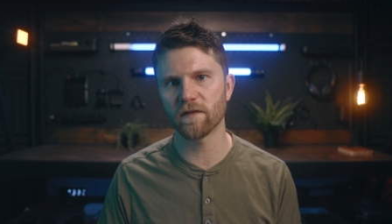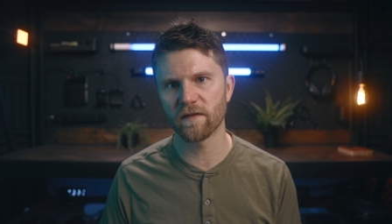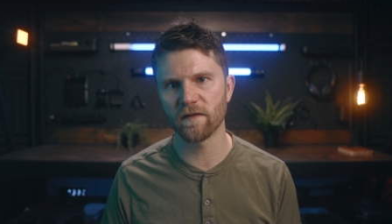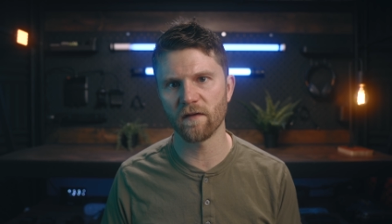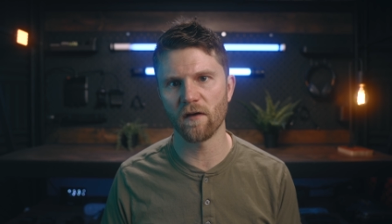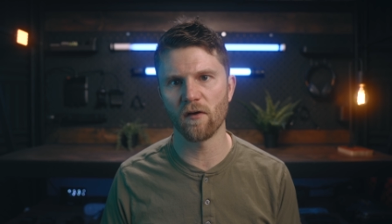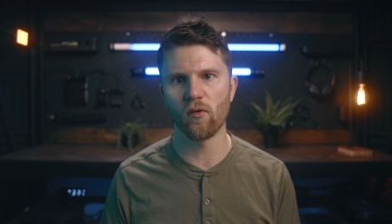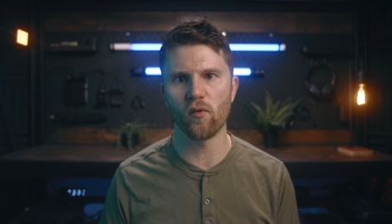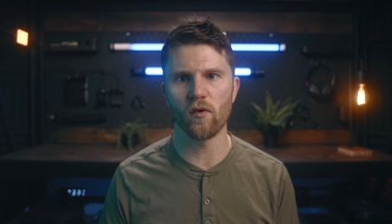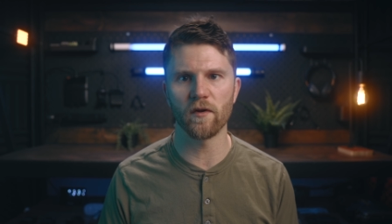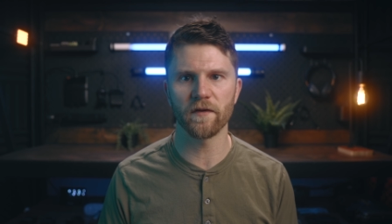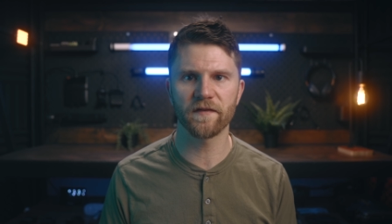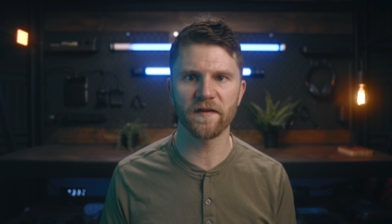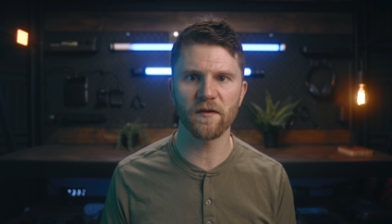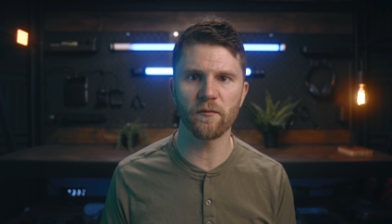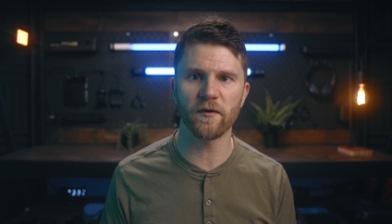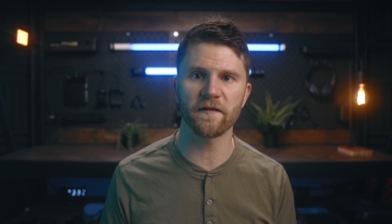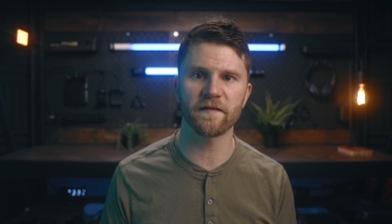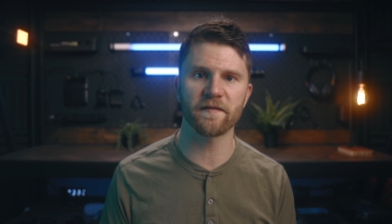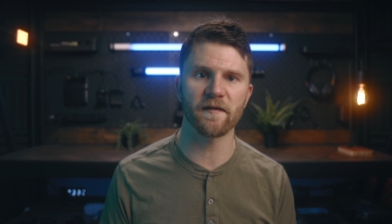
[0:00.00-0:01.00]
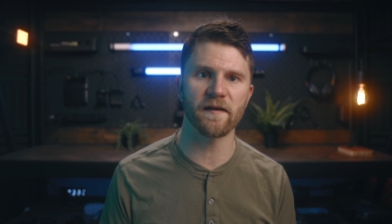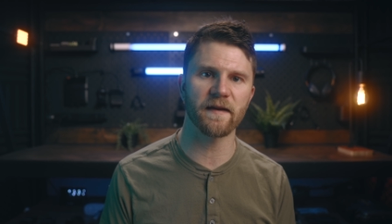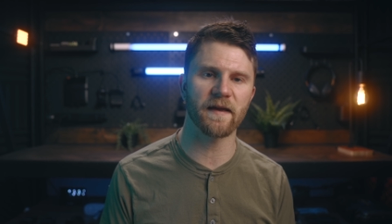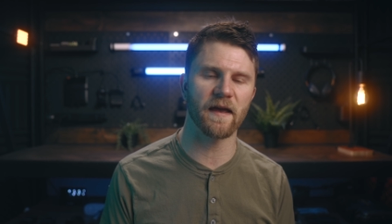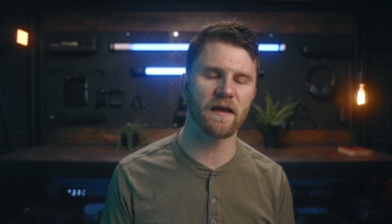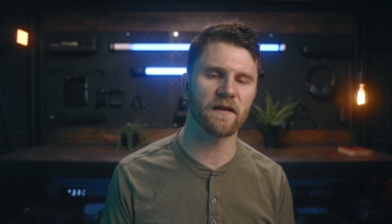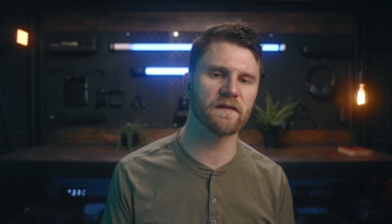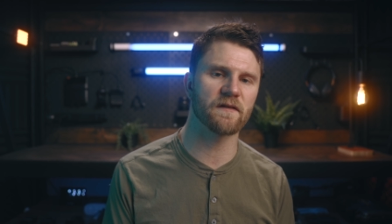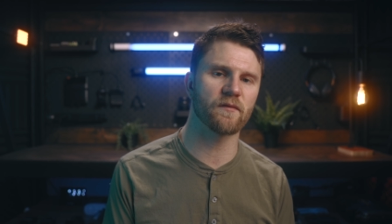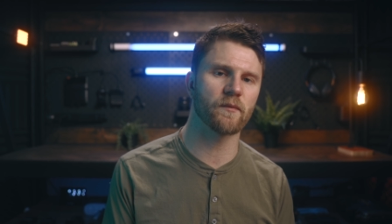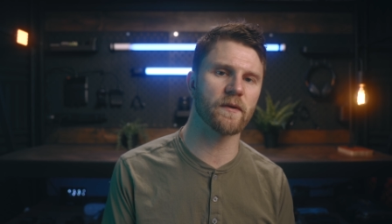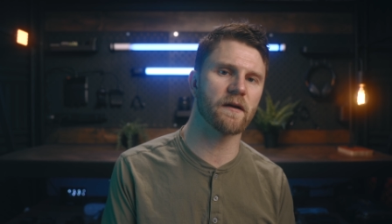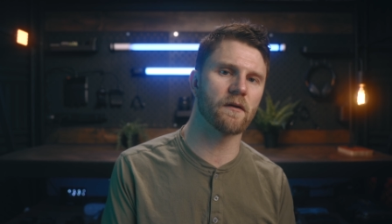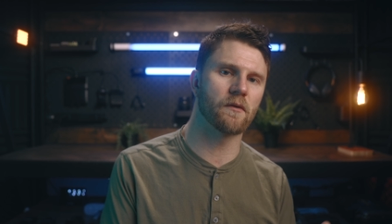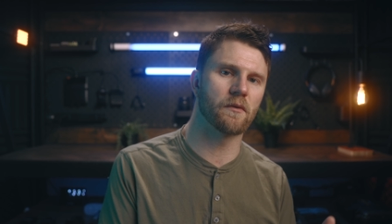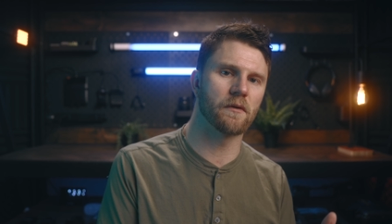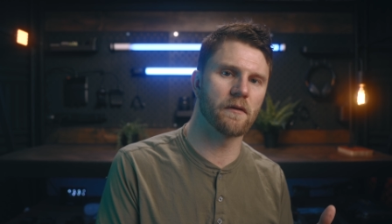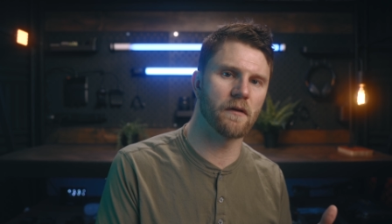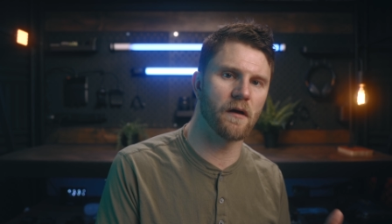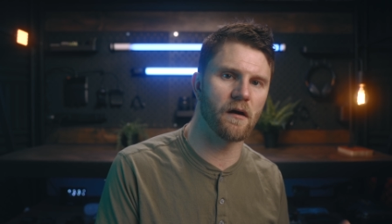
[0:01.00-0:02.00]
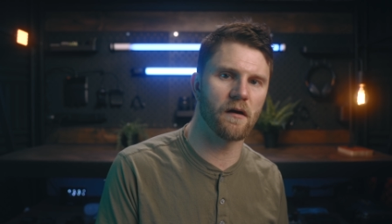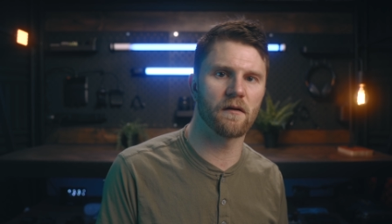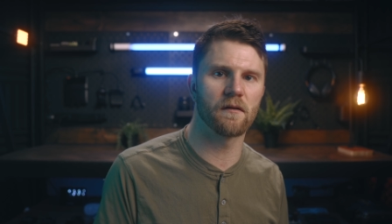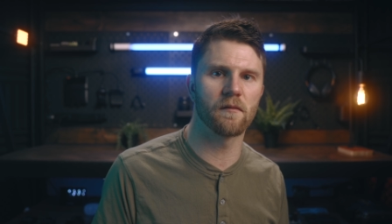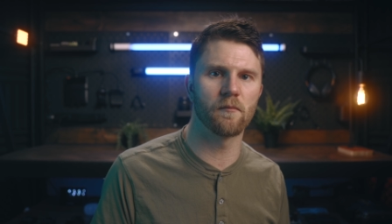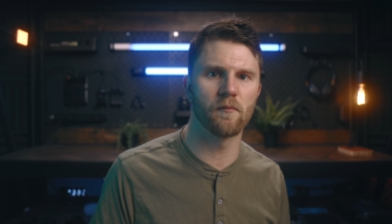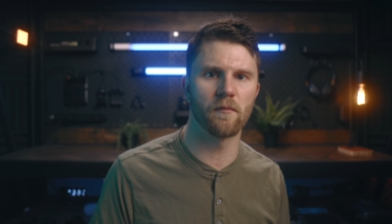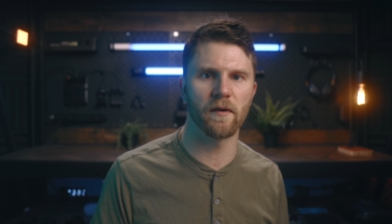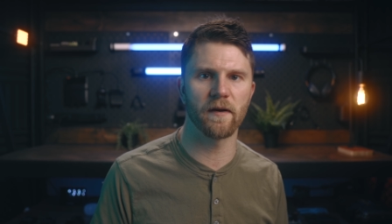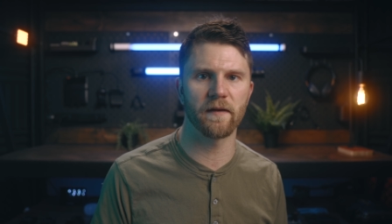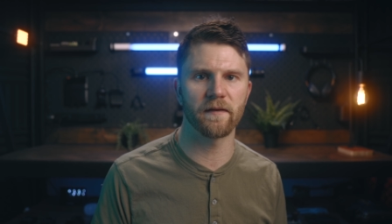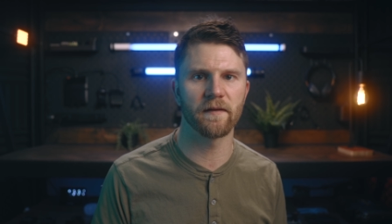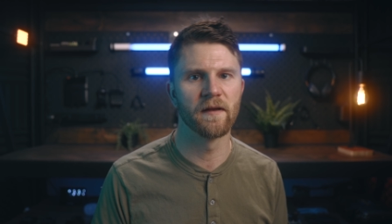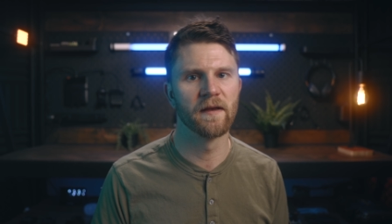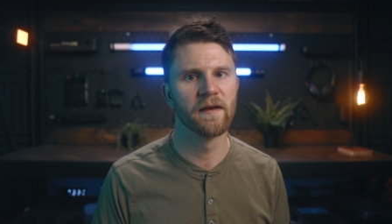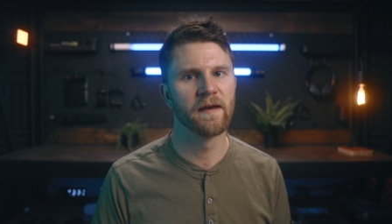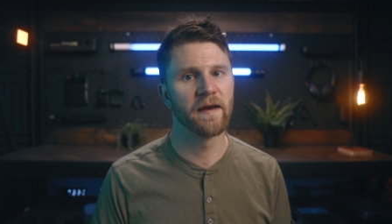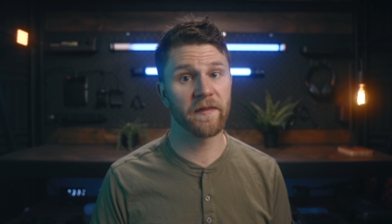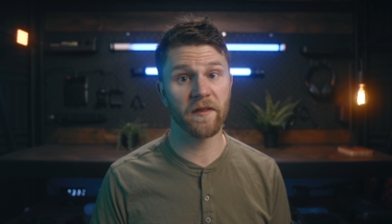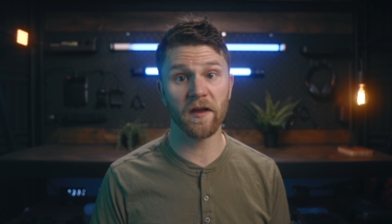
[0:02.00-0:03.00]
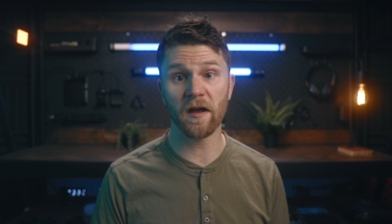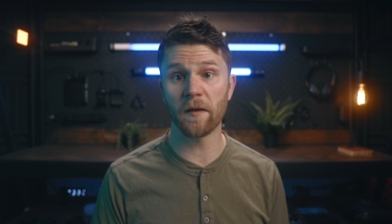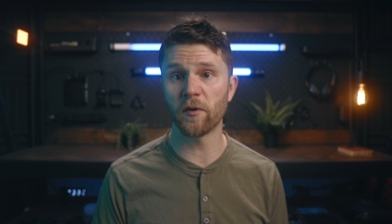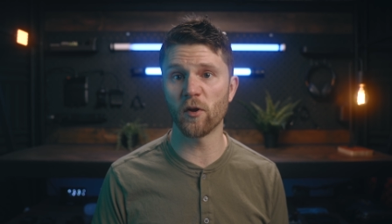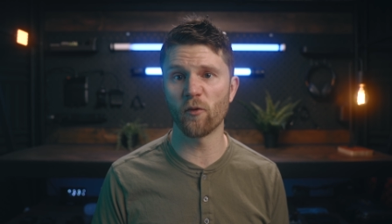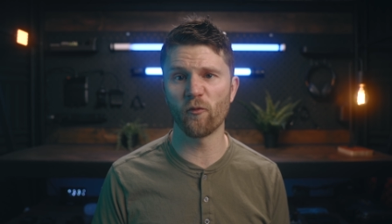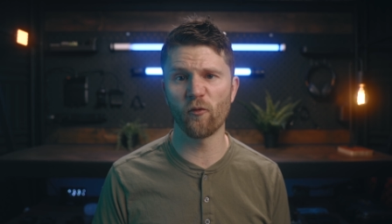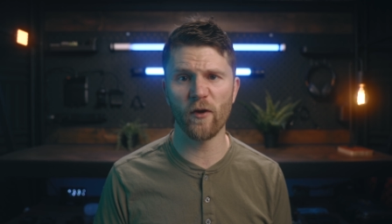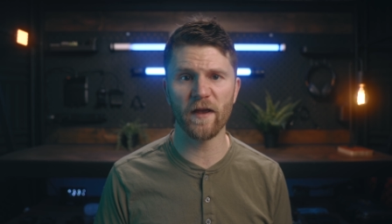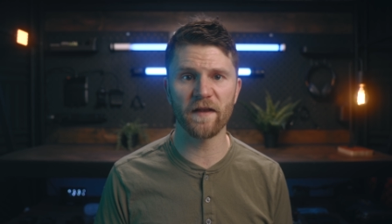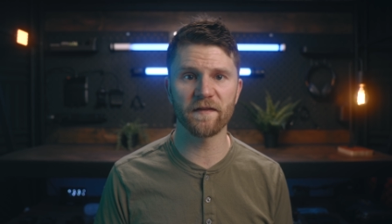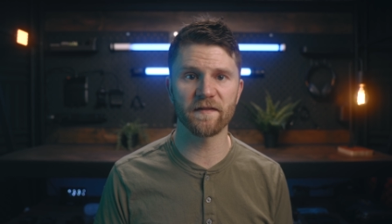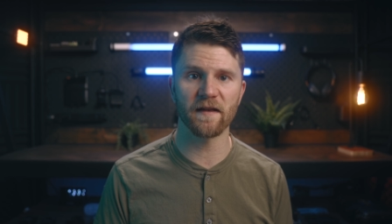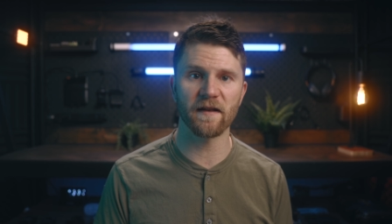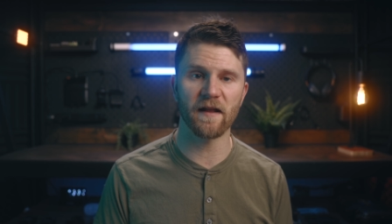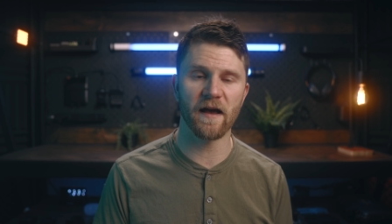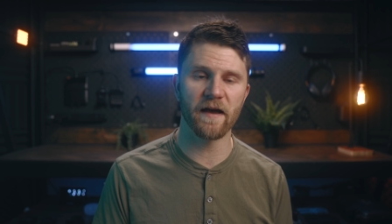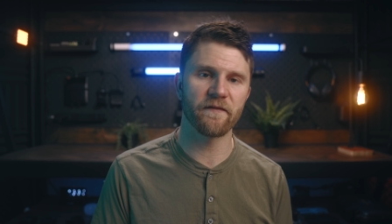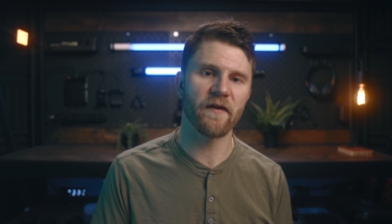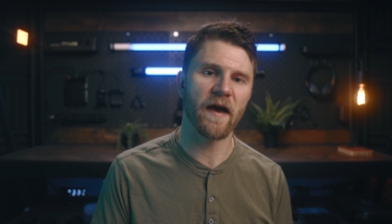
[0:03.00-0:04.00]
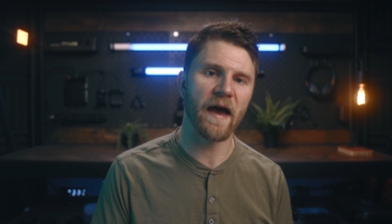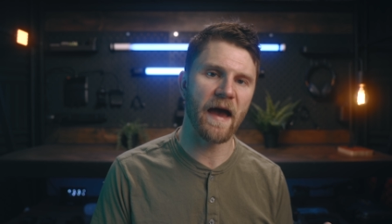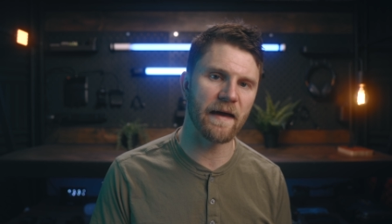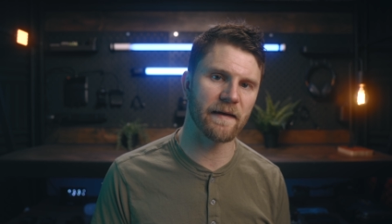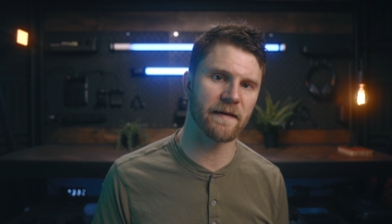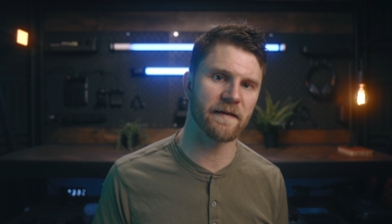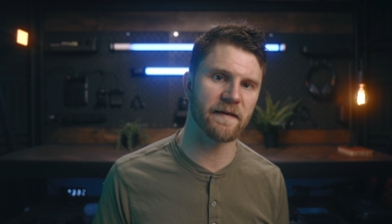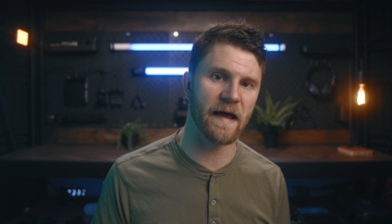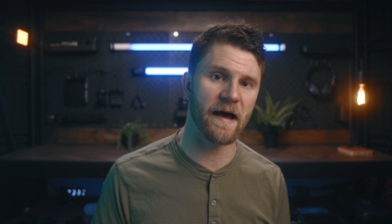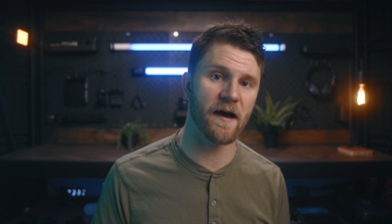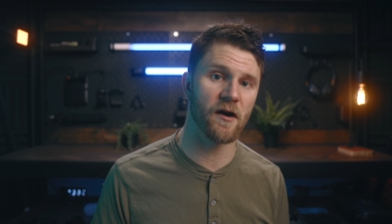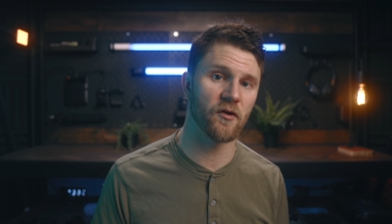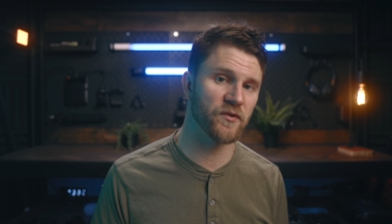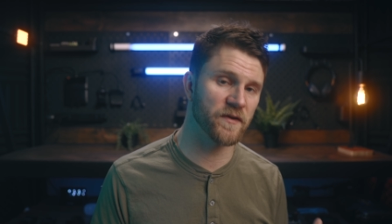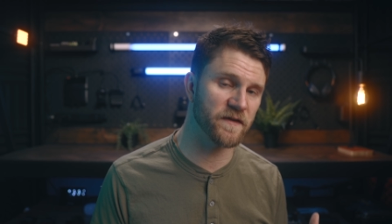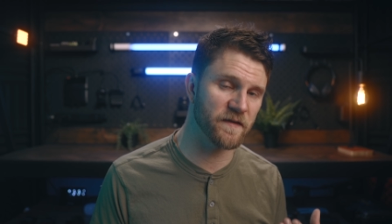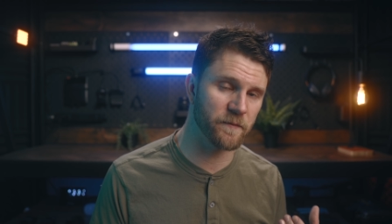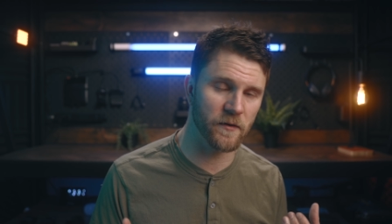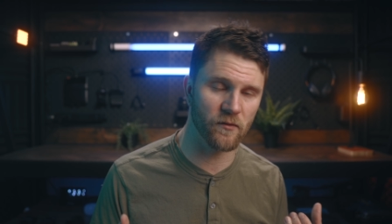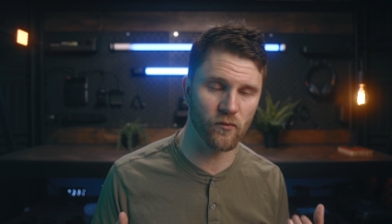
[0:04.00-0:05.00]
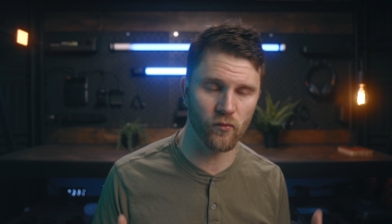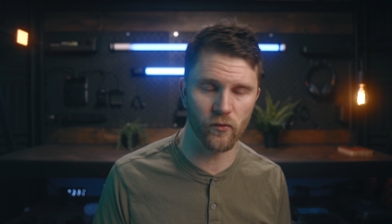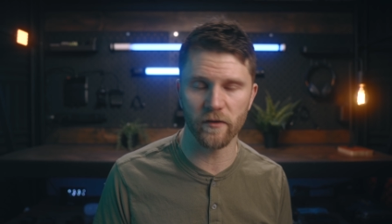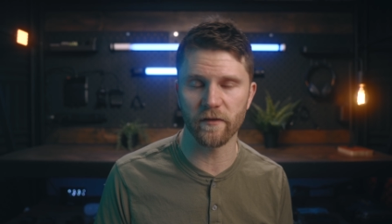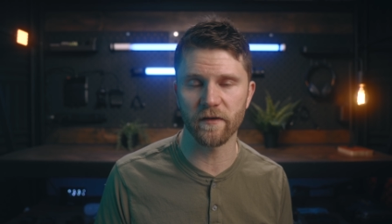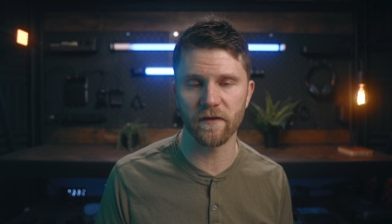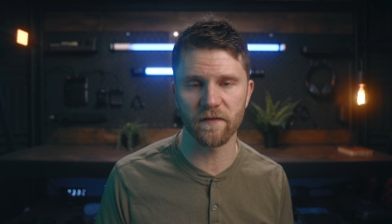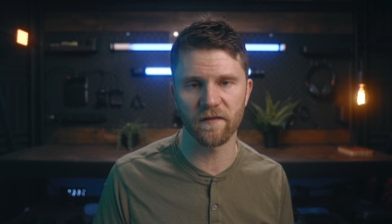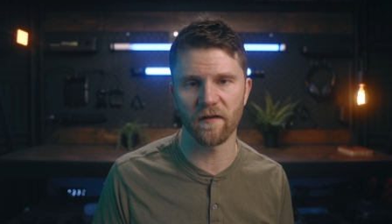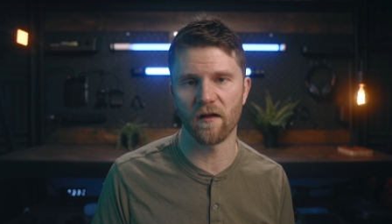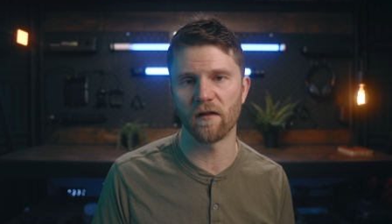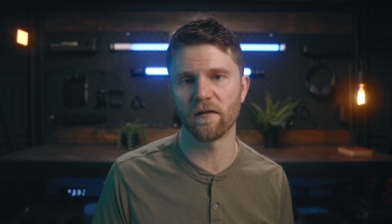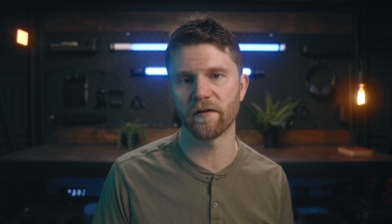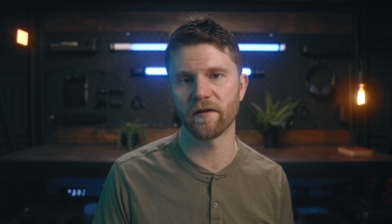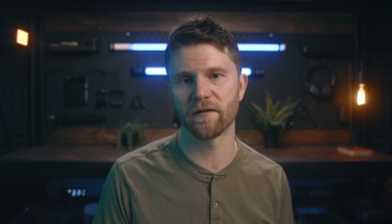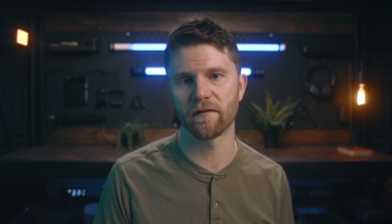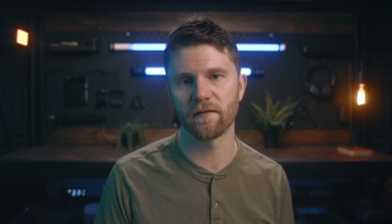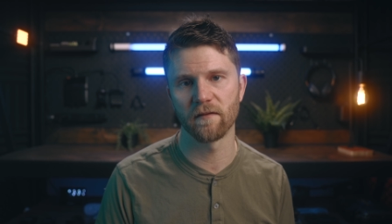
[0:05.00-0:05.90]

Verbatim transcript: so we'll see what it's like as we go along, but in the couple of weeks that I've had it now, it's been really solid.